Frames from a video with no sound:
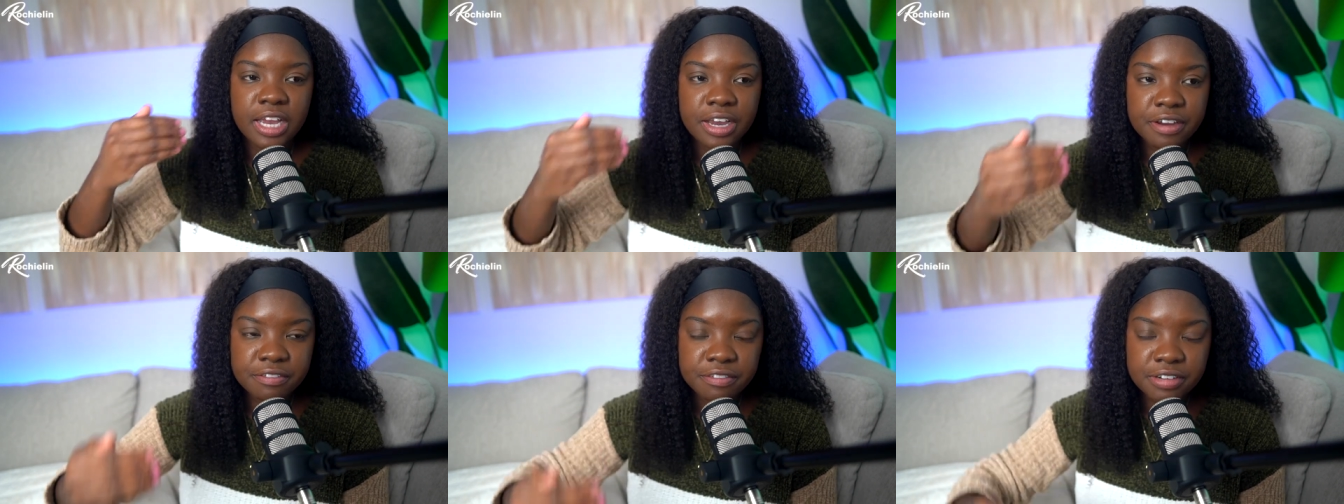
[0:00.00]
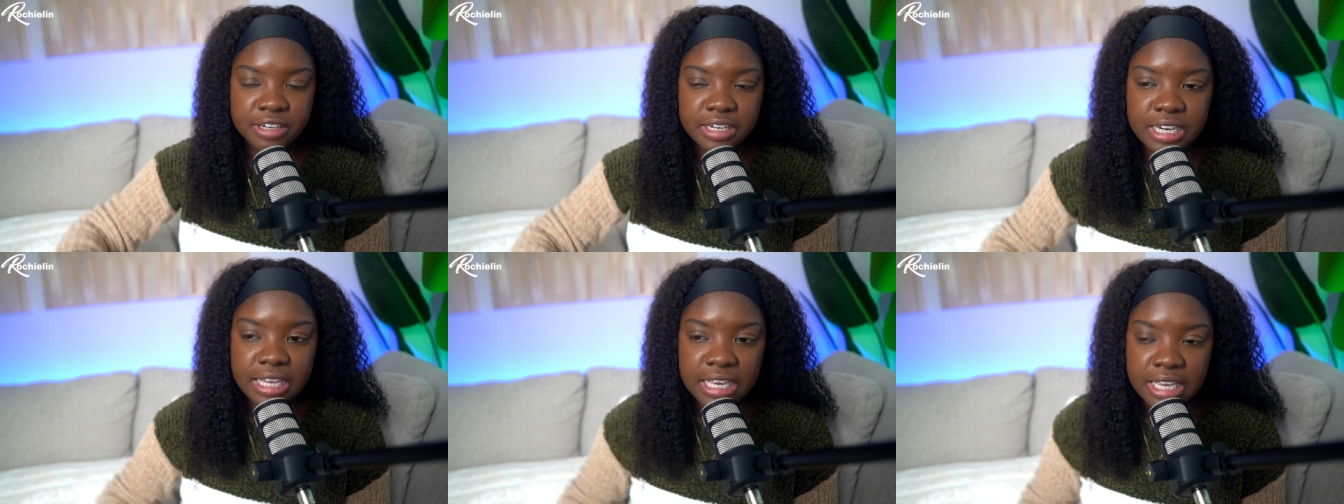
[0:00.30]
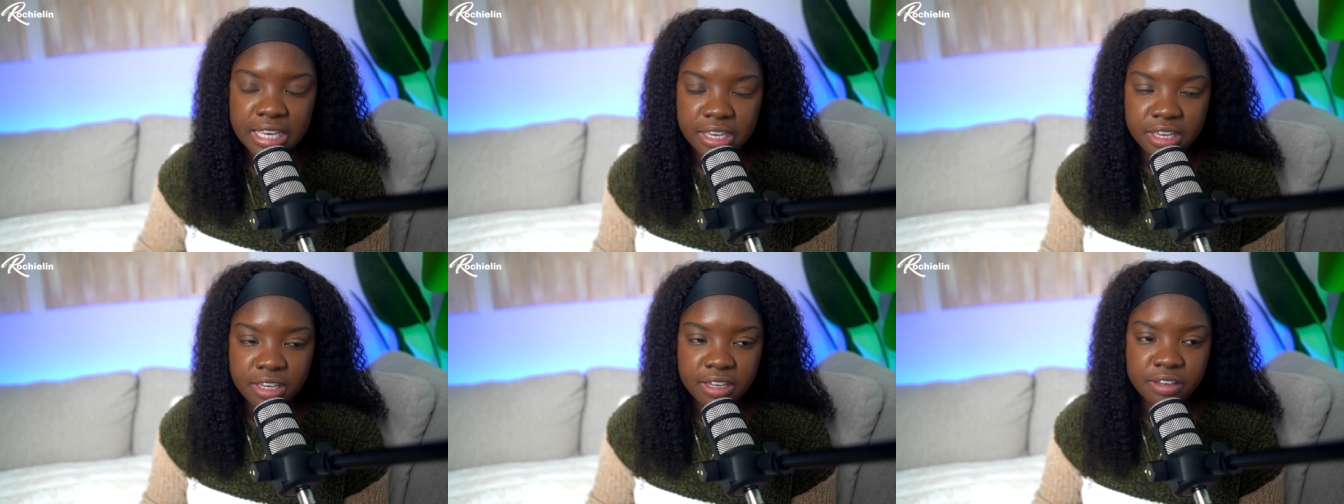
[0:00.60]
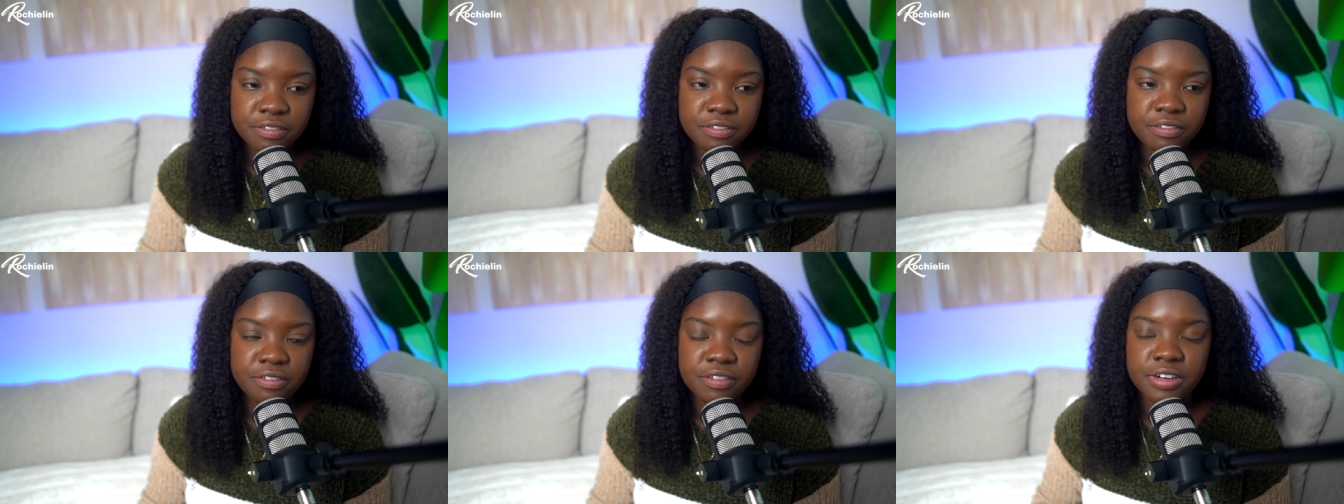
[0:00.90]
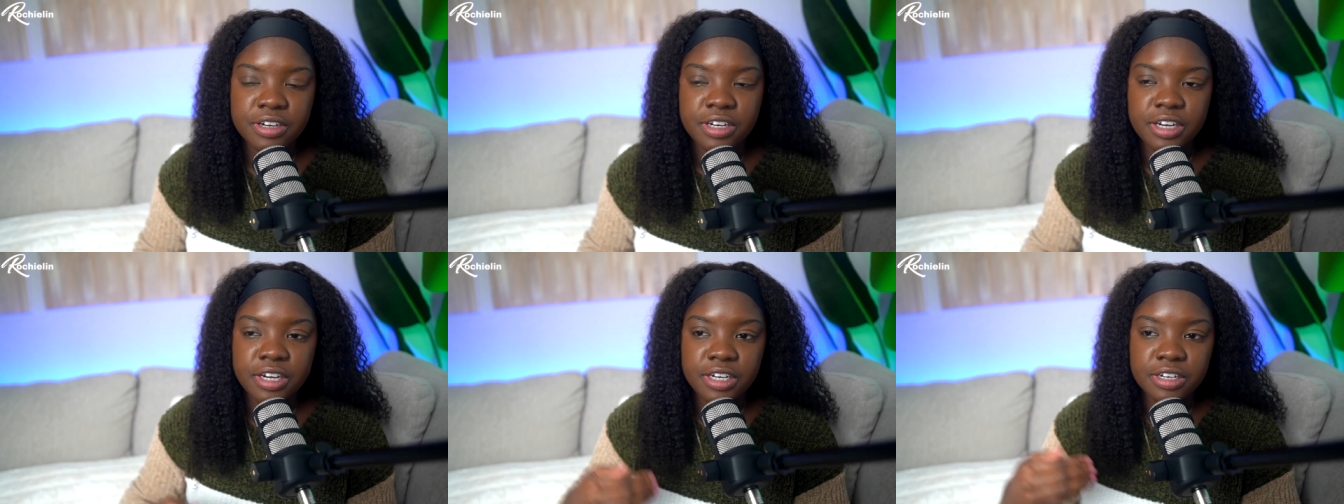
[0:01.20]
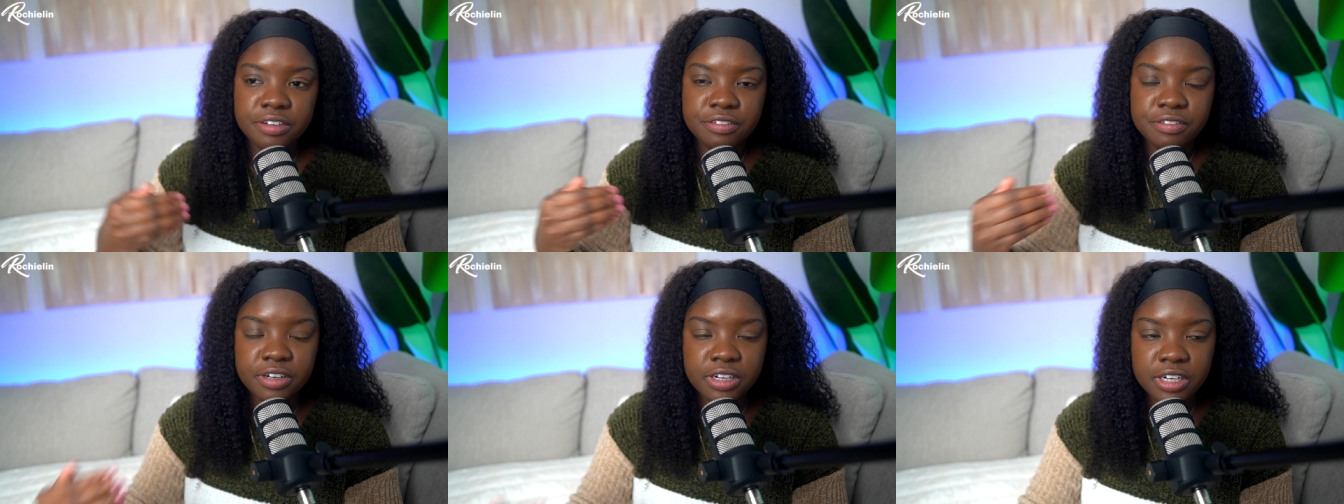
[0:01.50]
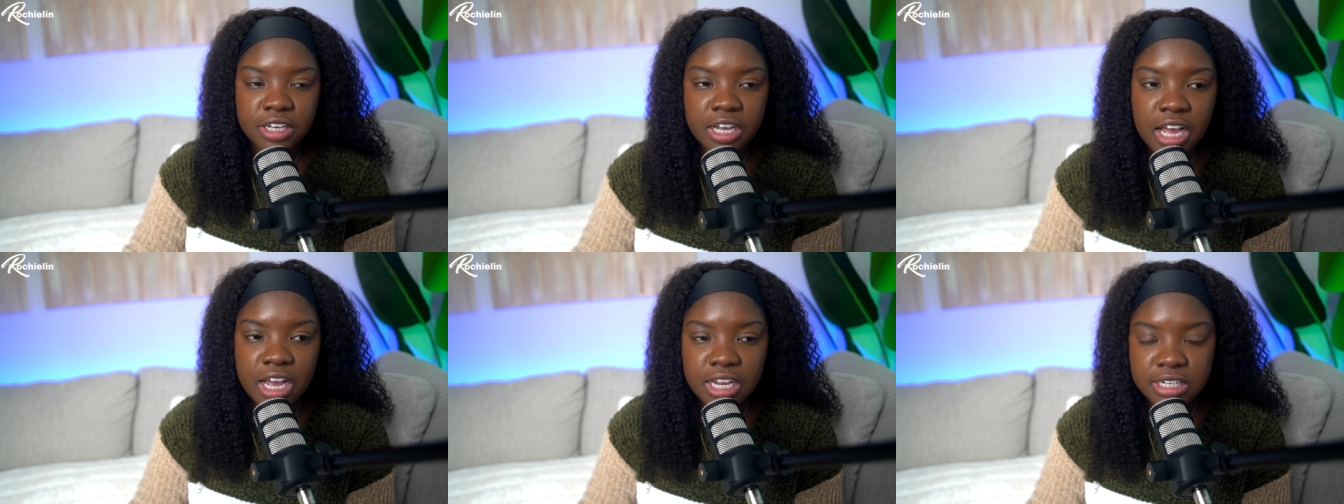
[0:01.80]
every day for their
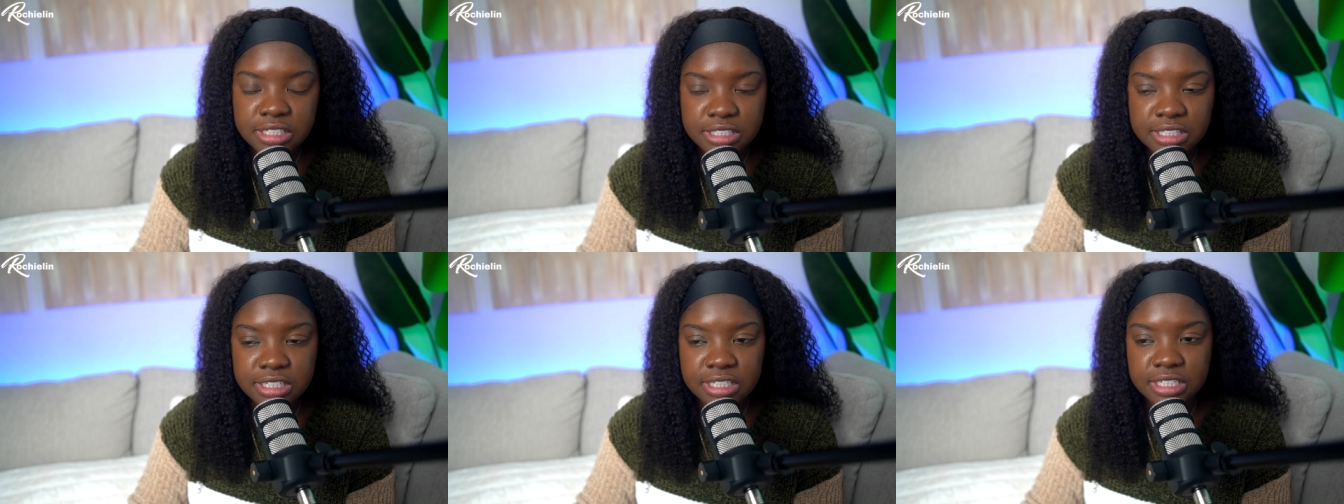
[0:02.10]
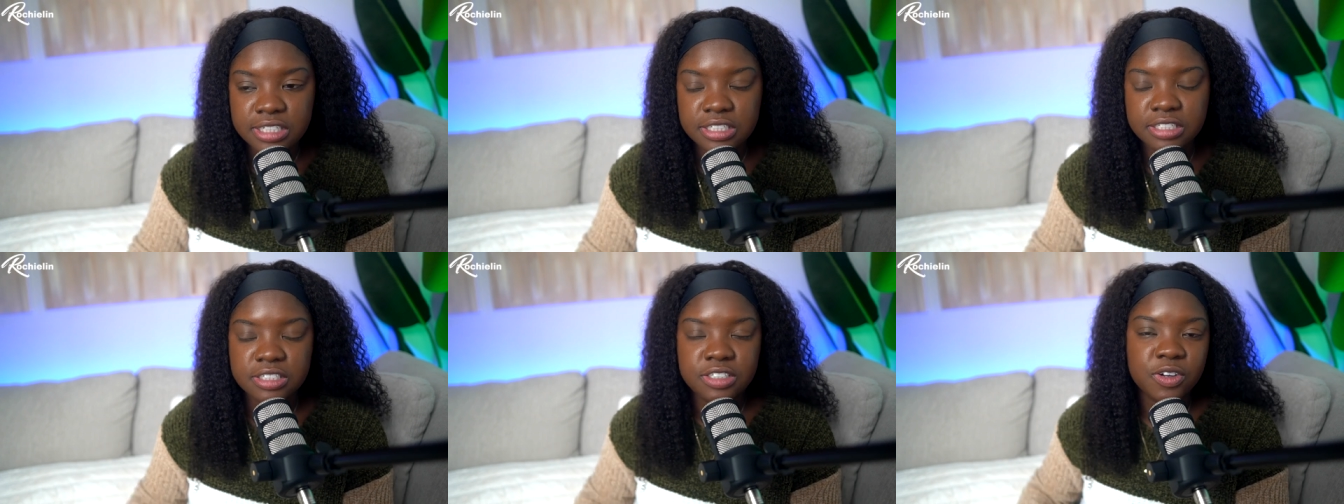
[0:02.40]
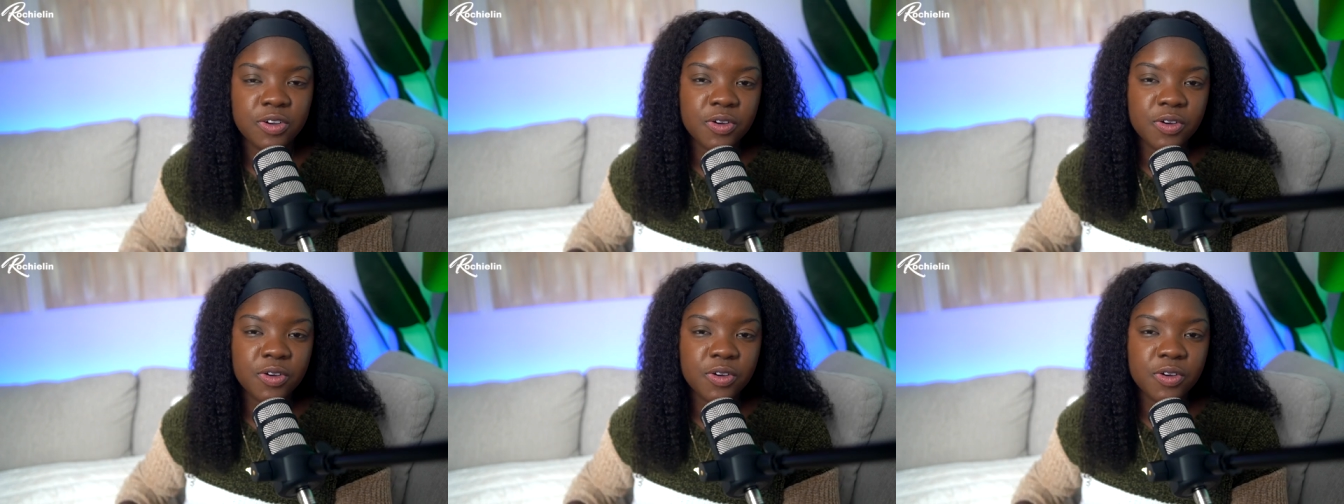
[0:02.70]
different content,